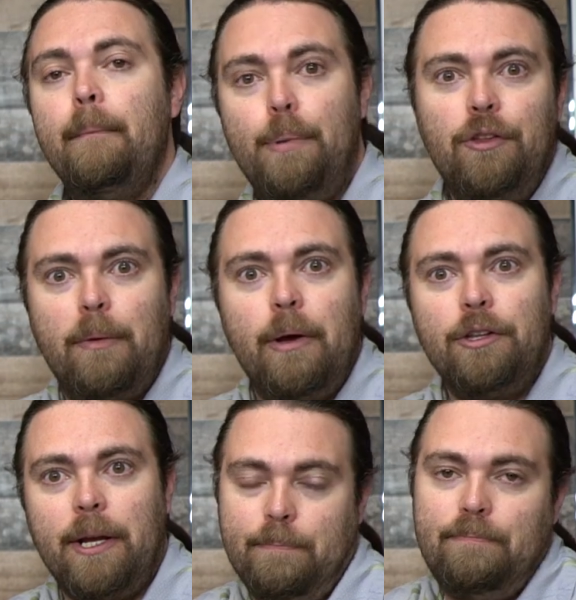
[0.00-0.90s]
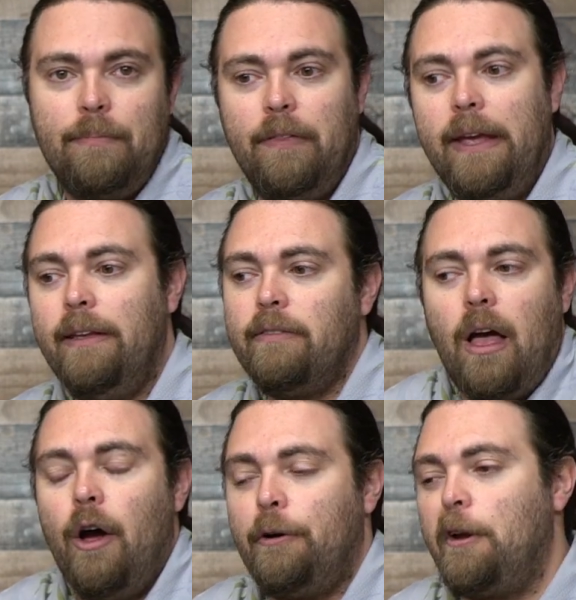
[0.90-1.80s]
Building a building. These
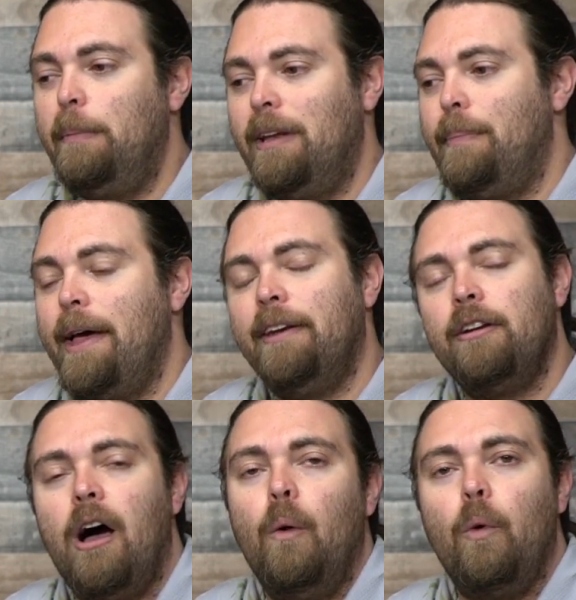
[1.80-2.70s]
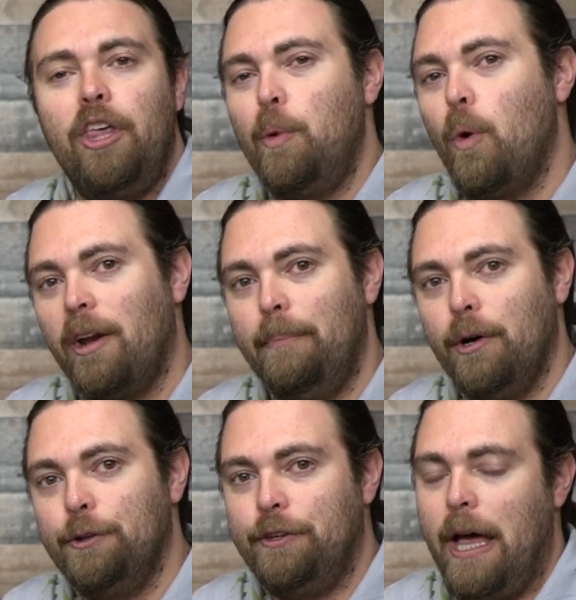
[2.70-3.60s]
are going to be dependent on what you want to
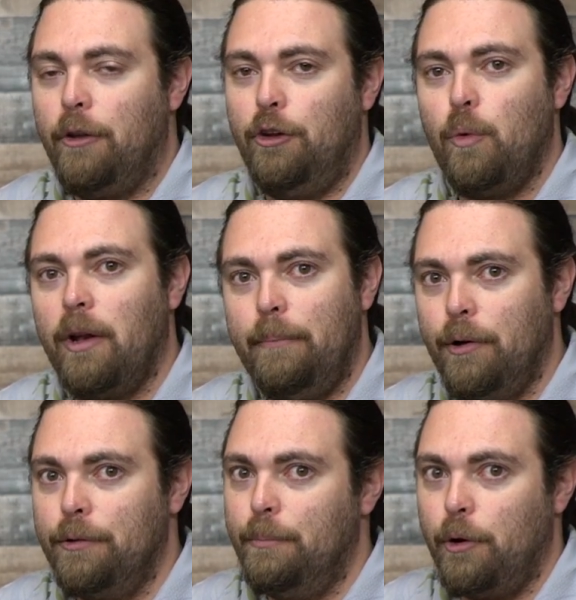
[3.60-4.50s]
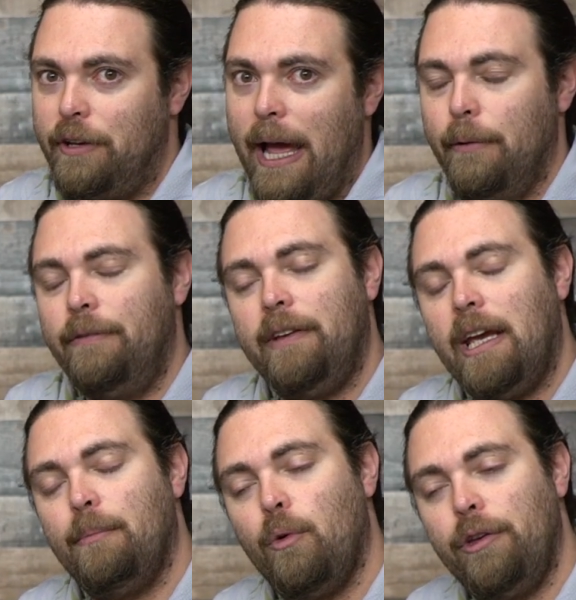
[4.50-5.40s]
build. Now, do you want to build more towns to
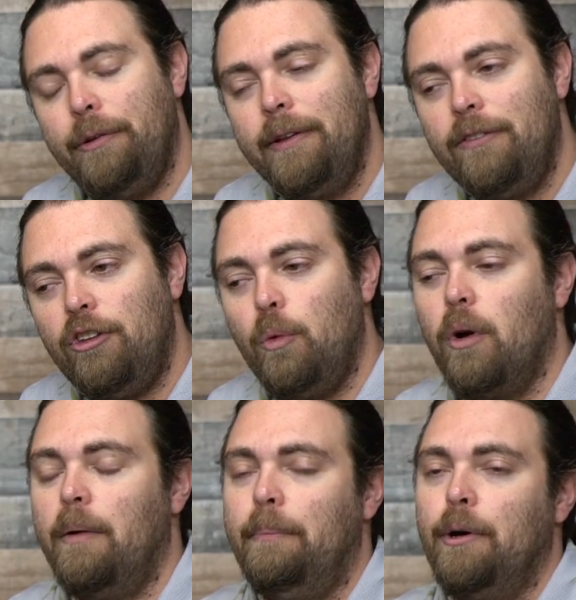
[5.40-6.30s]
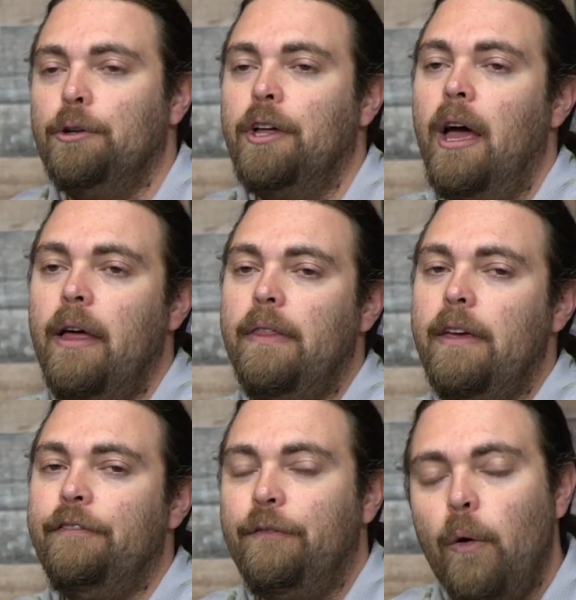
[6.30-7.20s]
get more units? Do you want to build
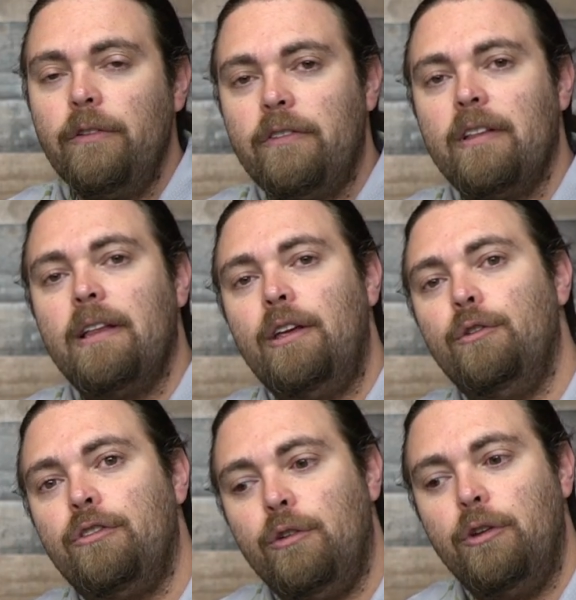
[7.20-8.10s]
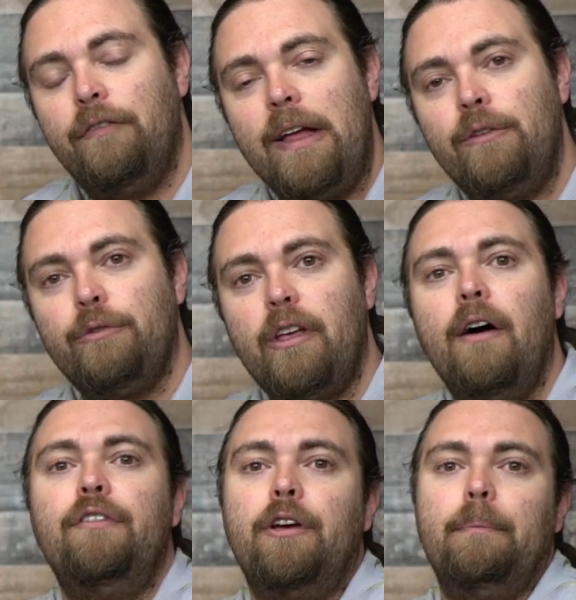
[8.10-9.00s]
the forts to let you, you defend
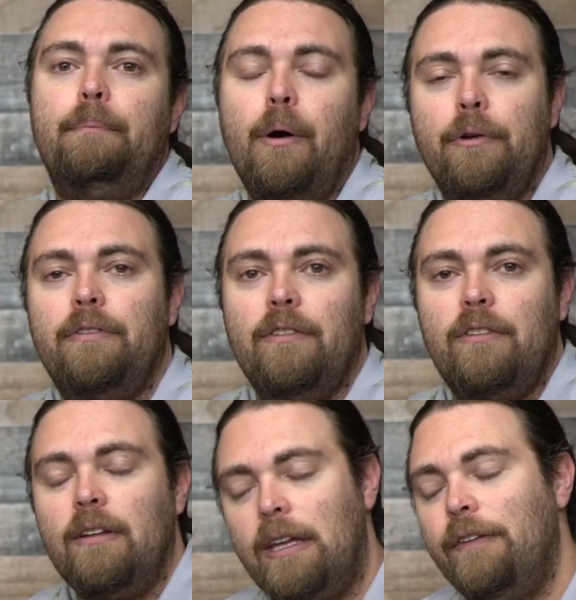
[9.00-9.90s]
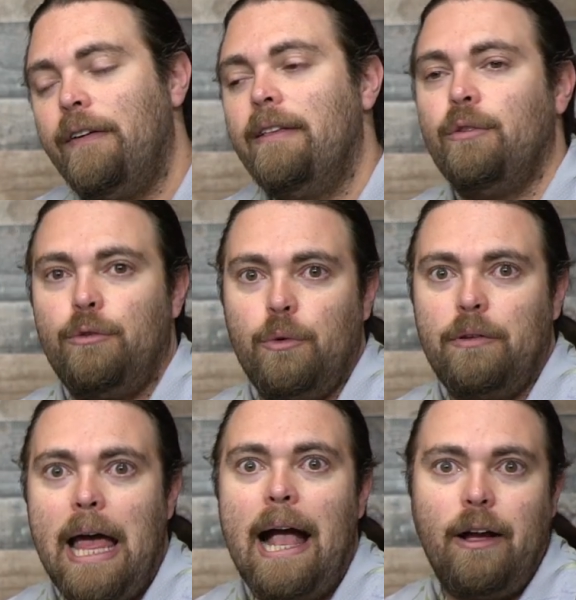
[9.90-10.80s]
yourself? You get bonuses to defense or to
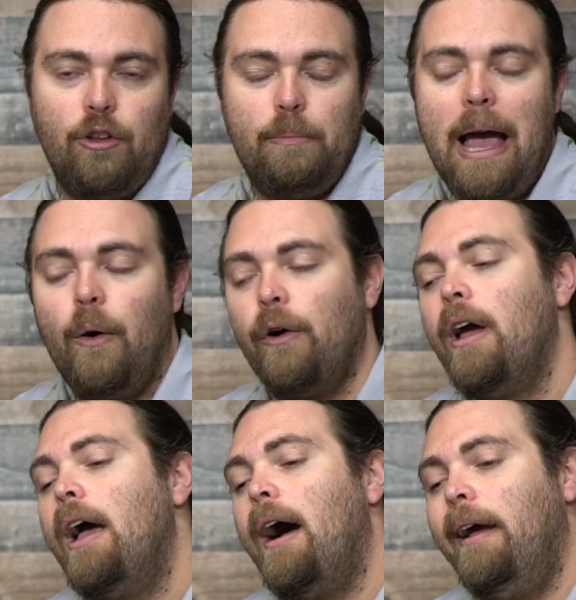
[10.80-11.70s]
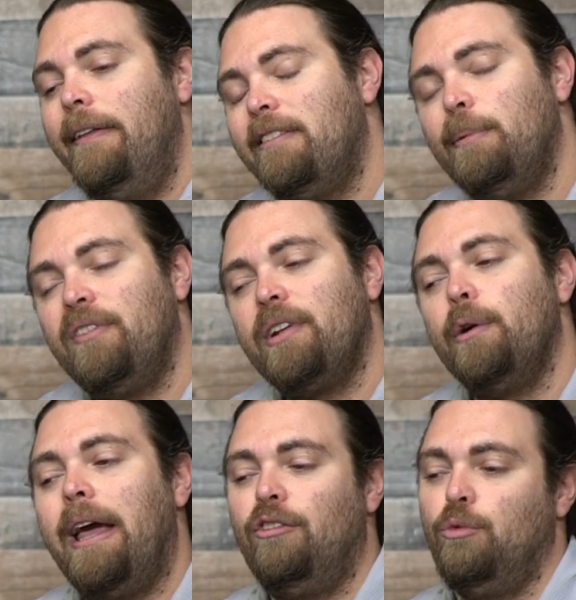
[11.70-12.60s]
attack on your power in specific
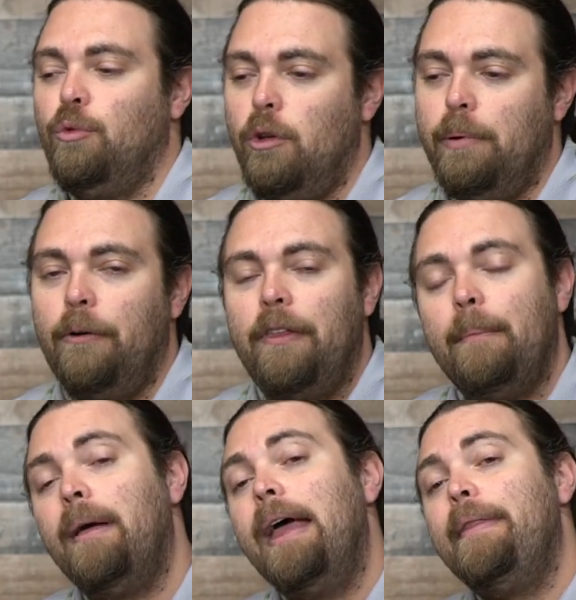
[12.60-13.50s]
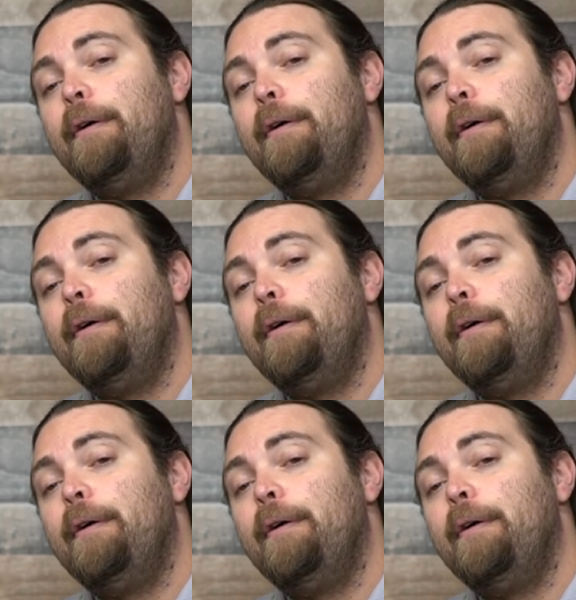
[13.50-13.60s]
locations where you build them.